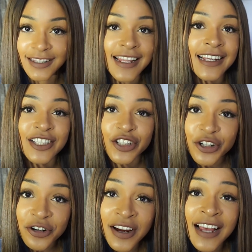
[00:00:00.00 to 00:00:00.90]

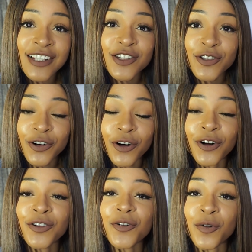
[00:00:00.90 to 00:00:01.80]
Nigeria's
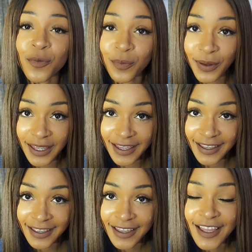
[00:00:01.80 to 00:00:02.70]
call obey.